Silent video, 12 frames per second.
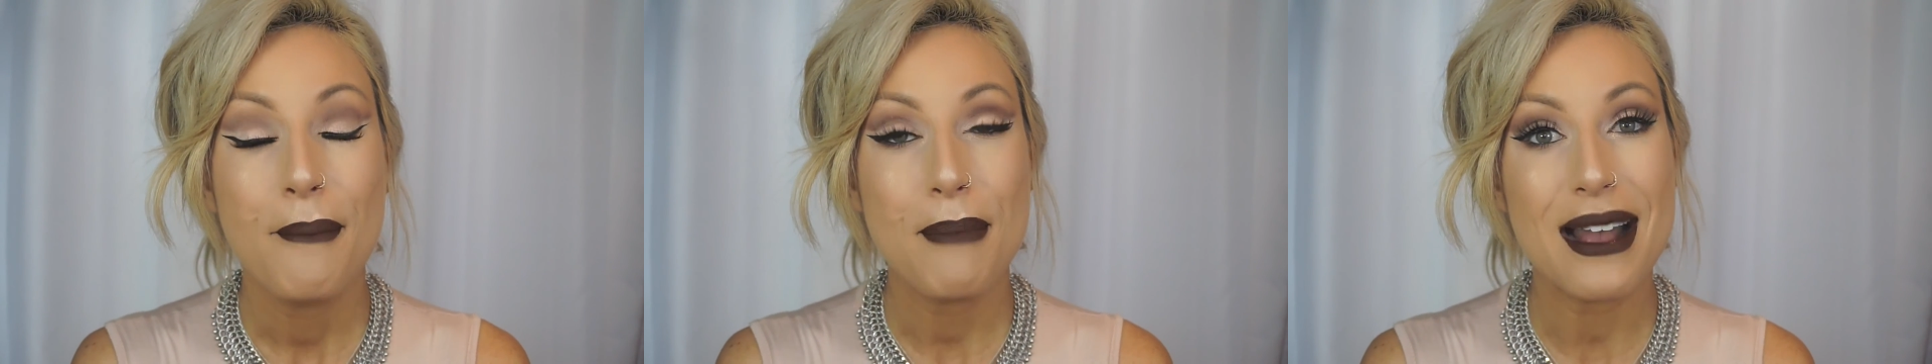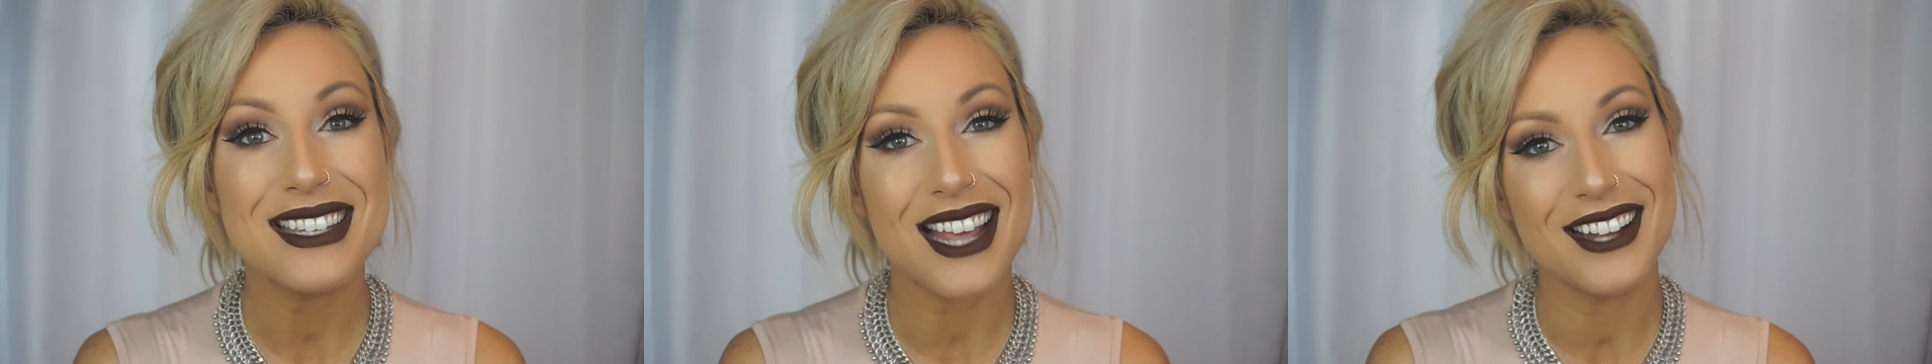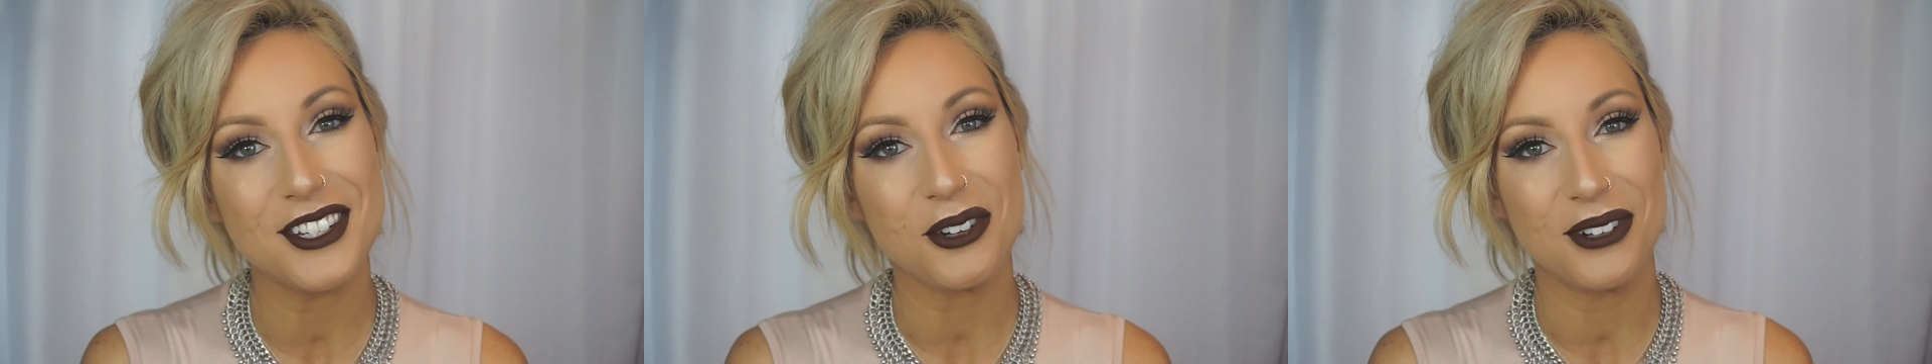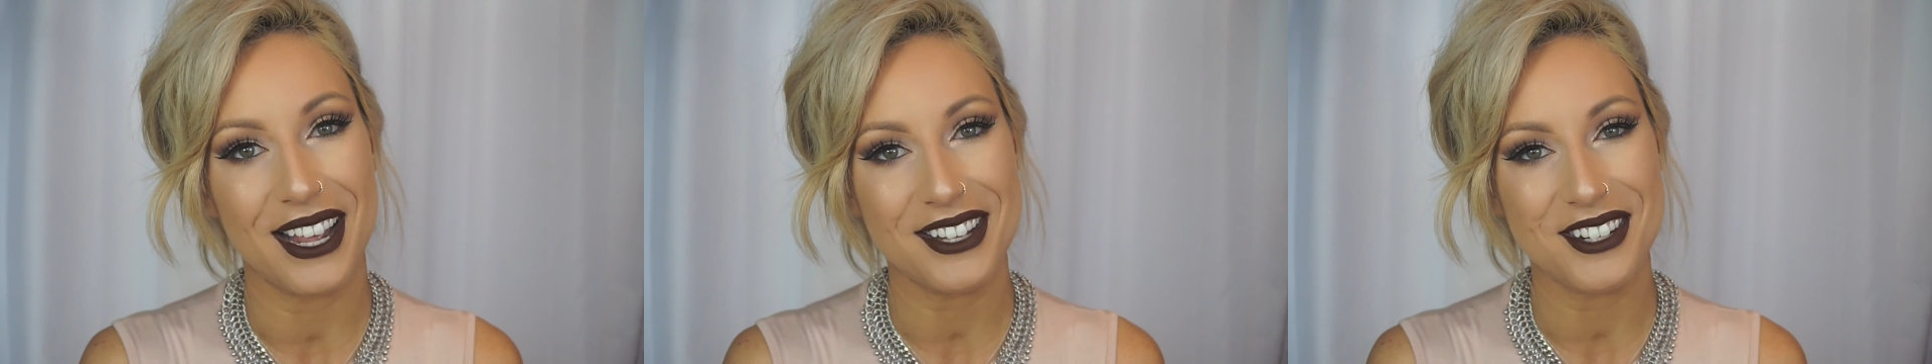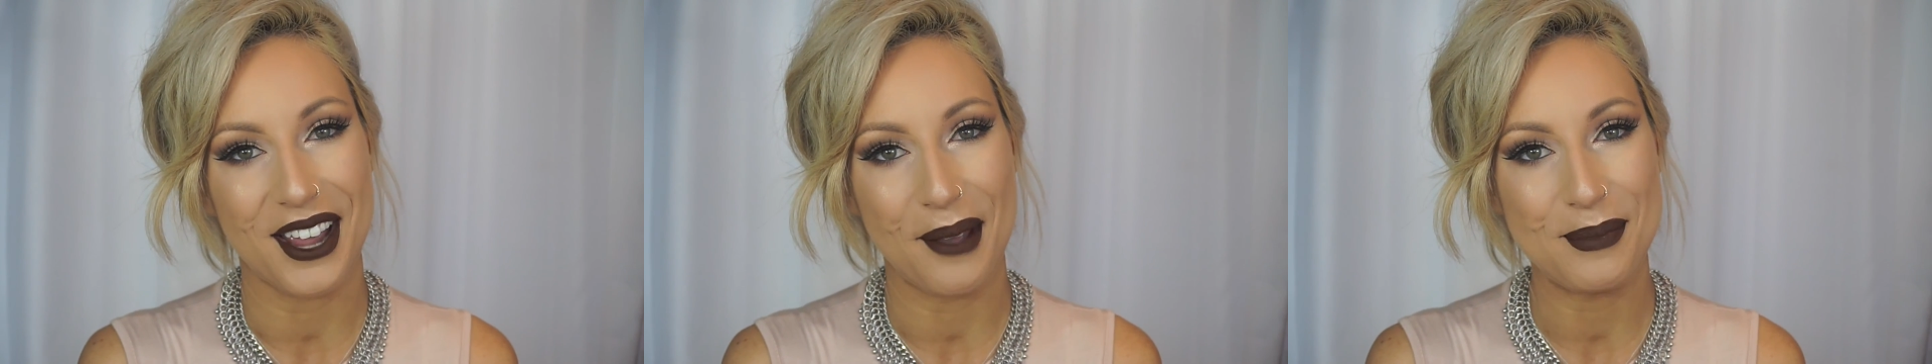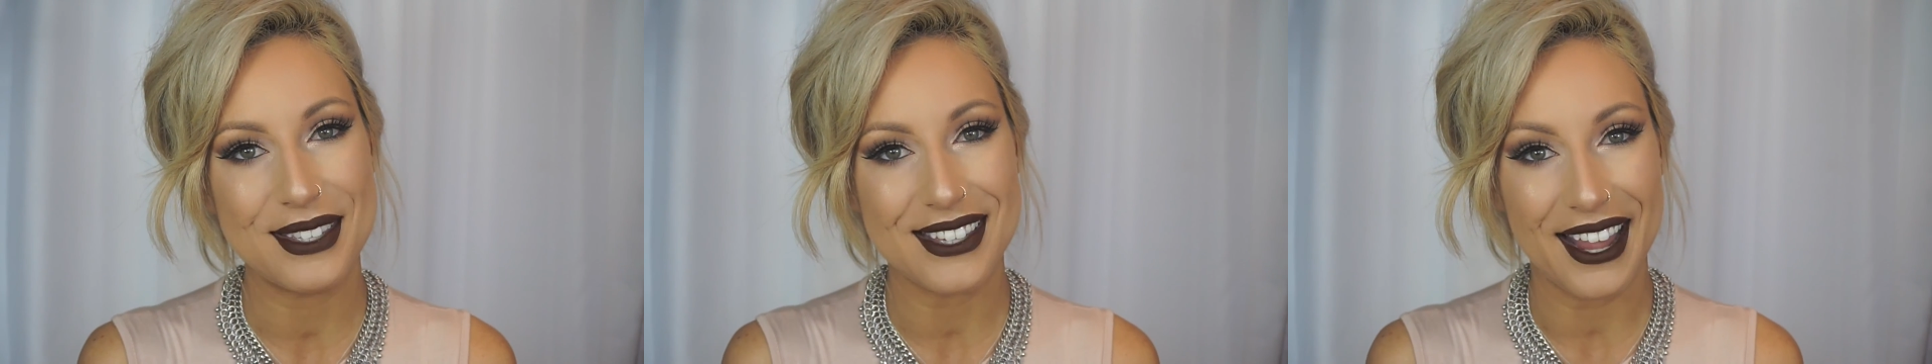But until next
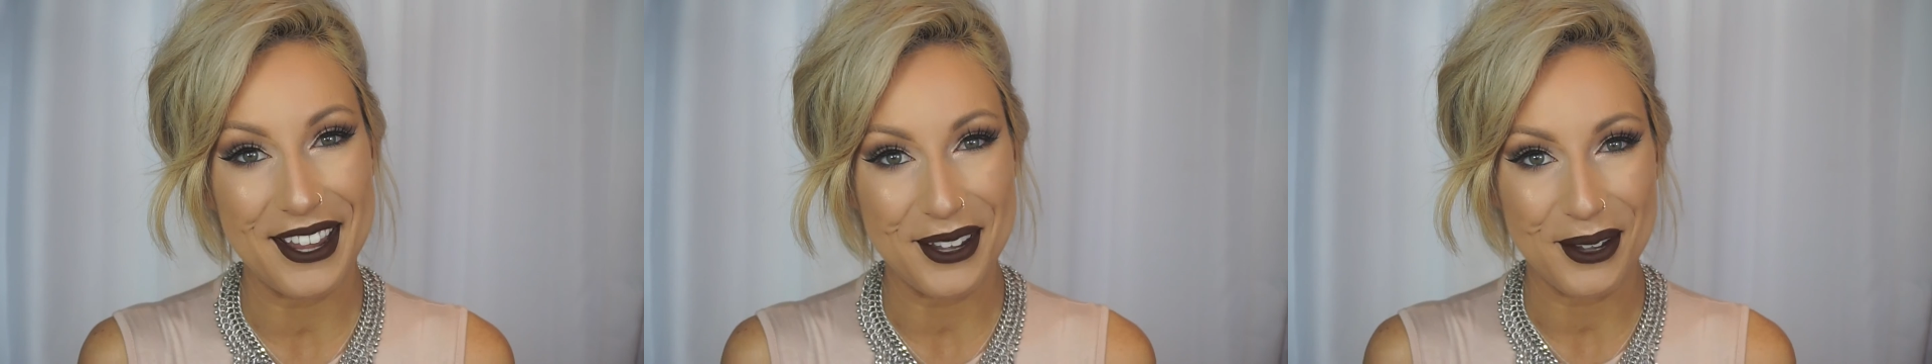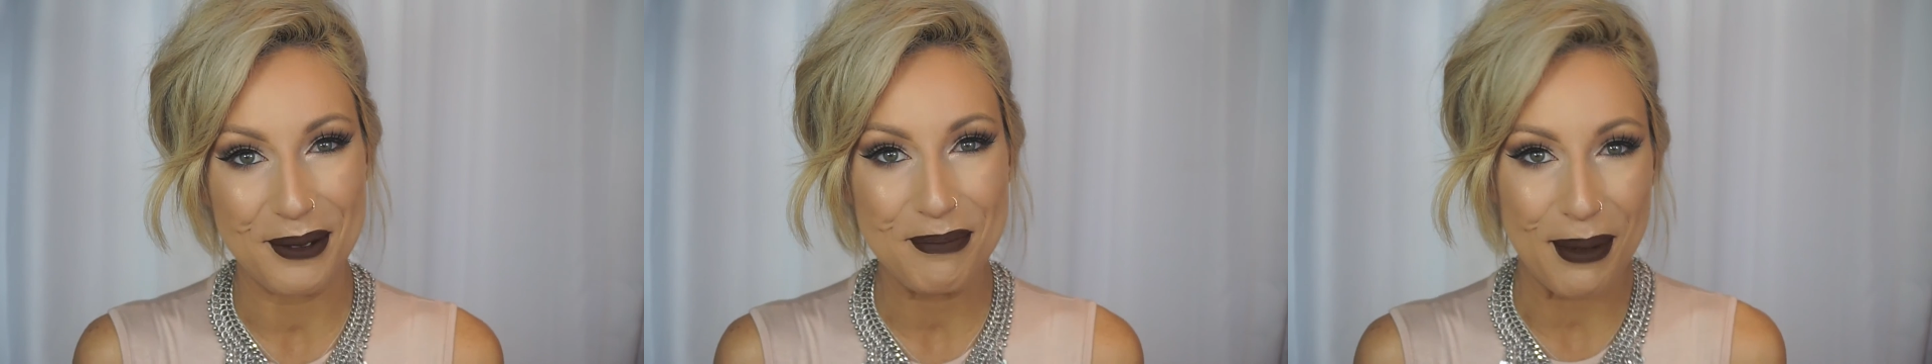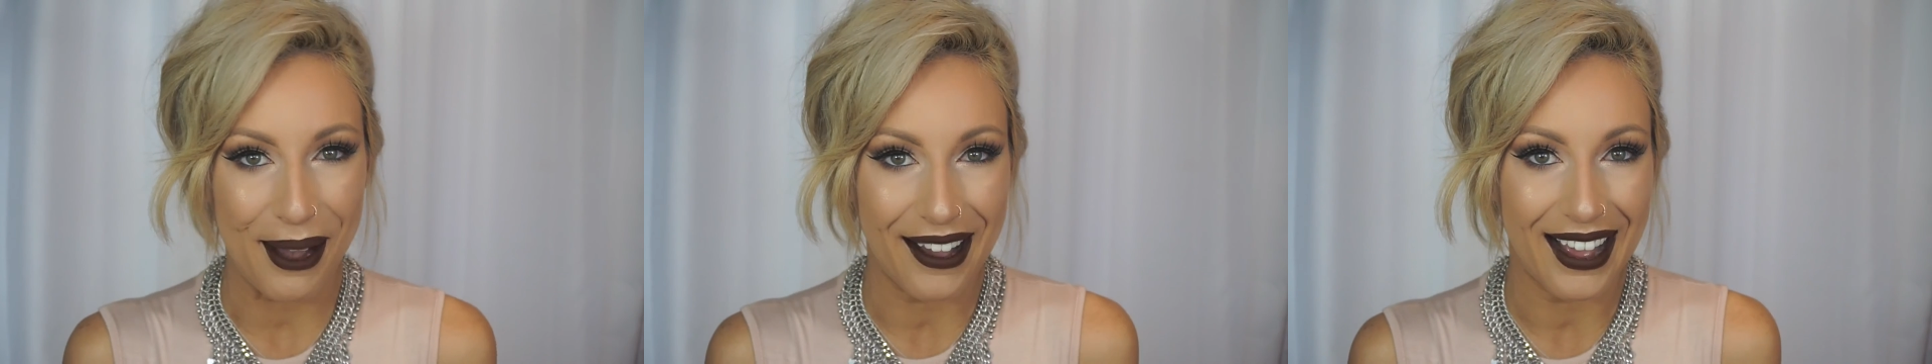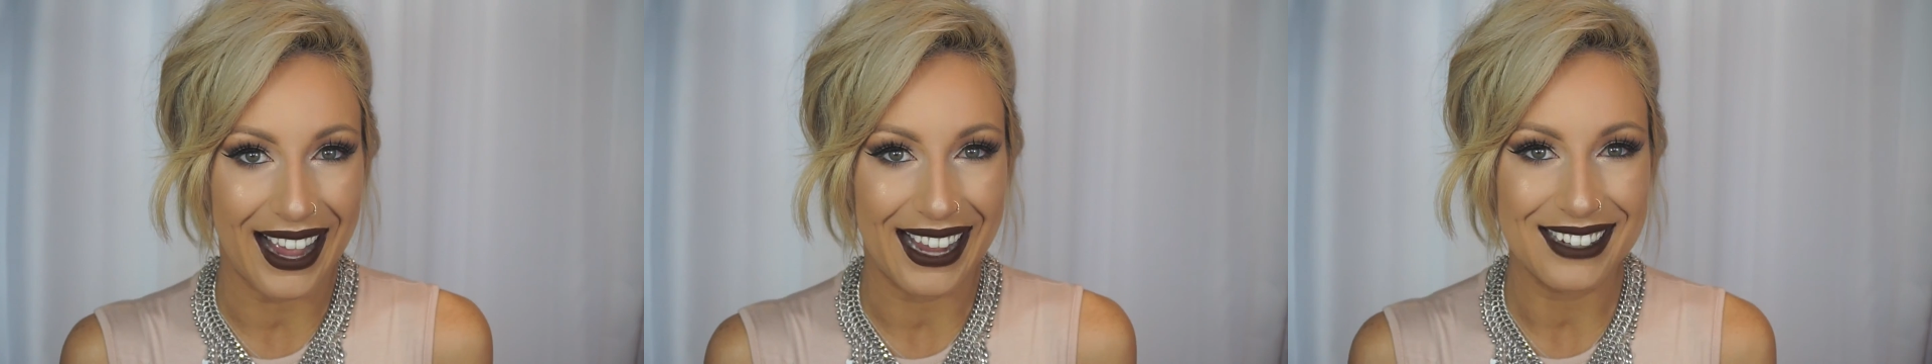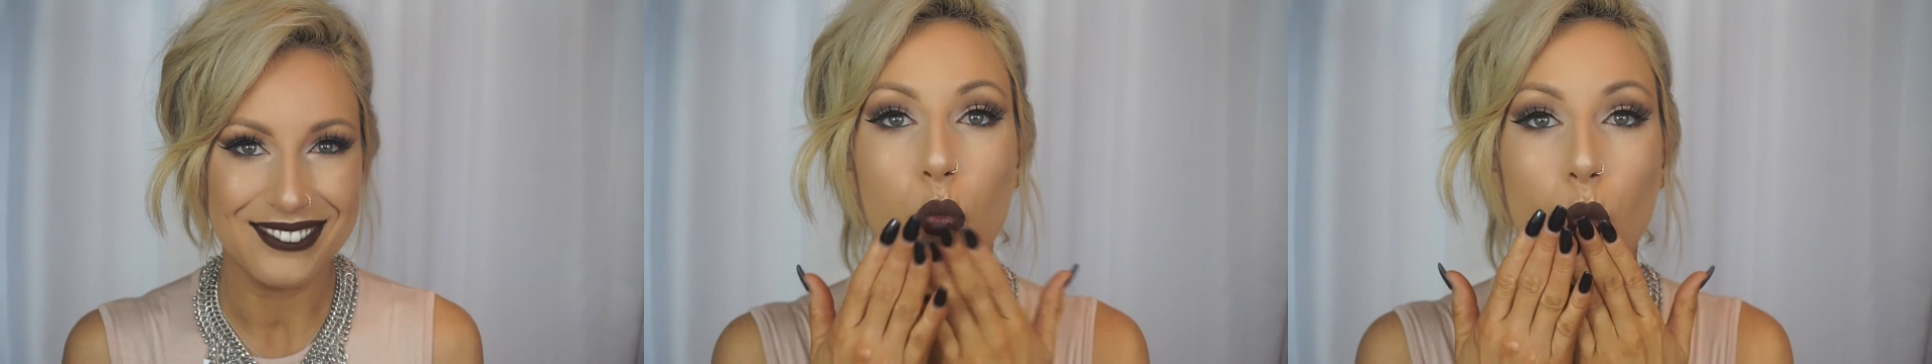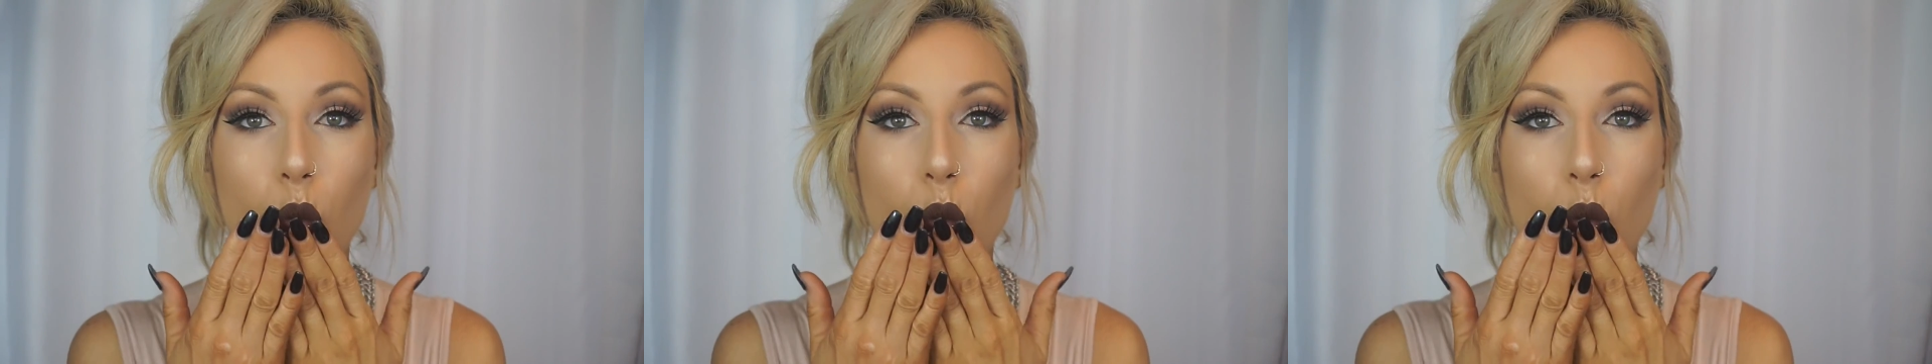time, see you. Bye.